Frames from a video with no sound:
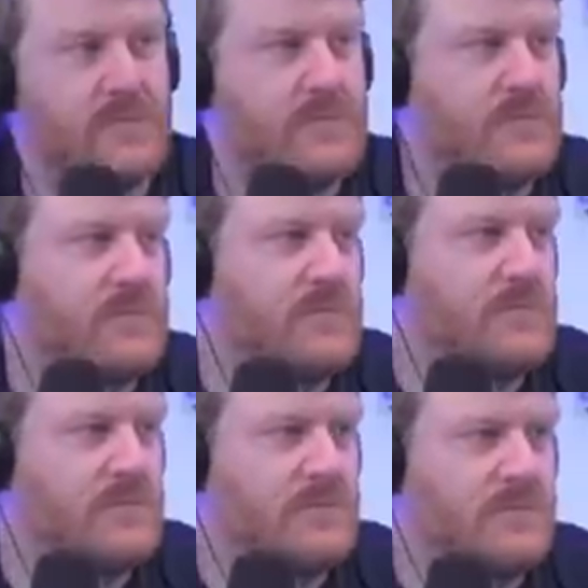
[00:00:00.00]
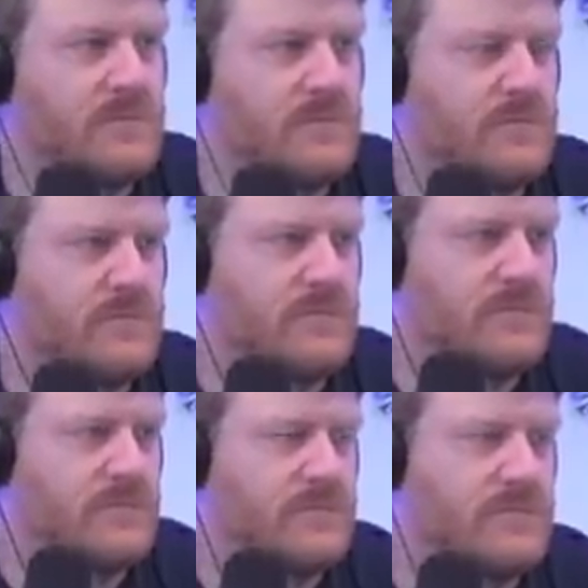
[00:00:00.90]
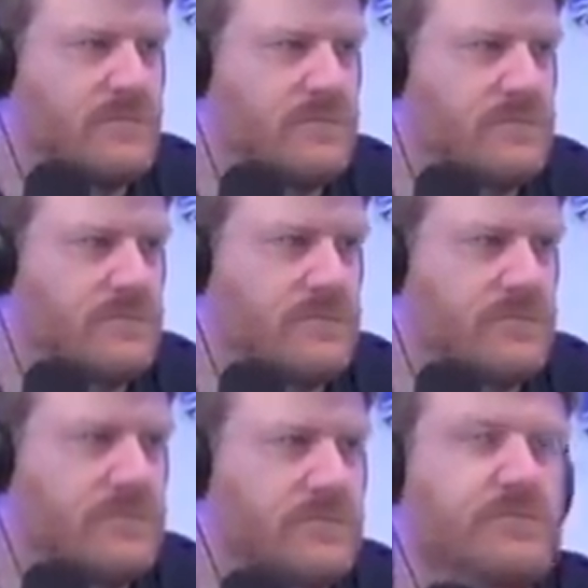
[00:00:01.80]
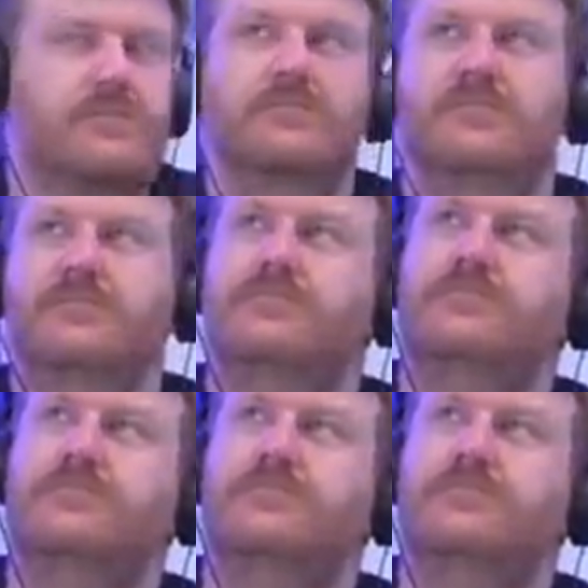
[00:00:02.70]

(not speaking)